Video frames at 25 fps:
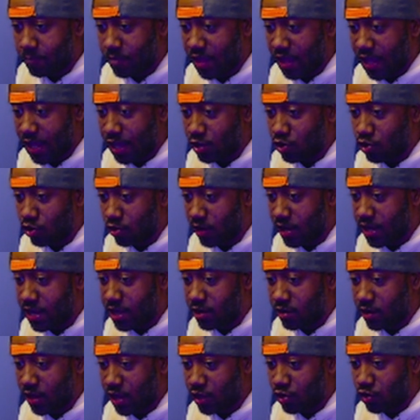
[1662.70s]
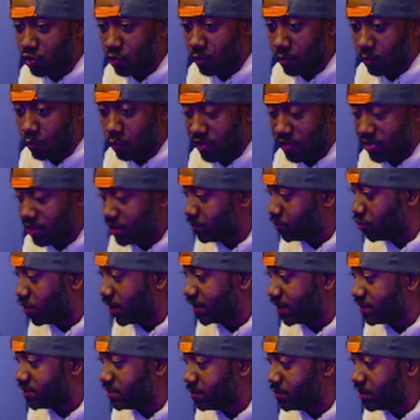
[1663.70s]
and you're within
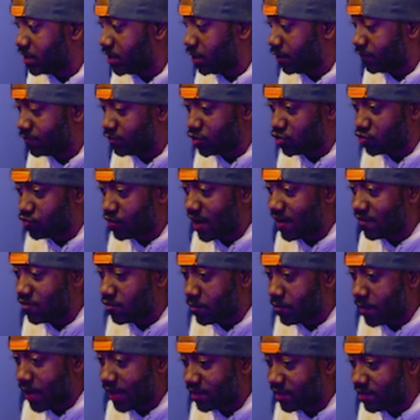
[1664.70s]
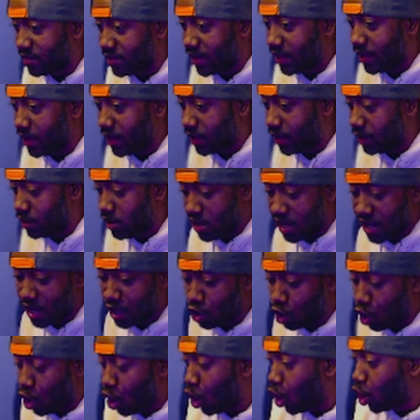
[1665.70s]
proximity of the drive impact to get hit,
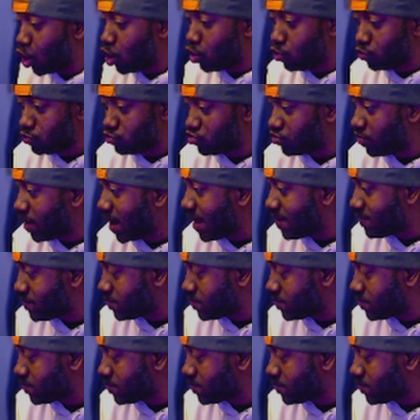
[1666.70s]
it auto drive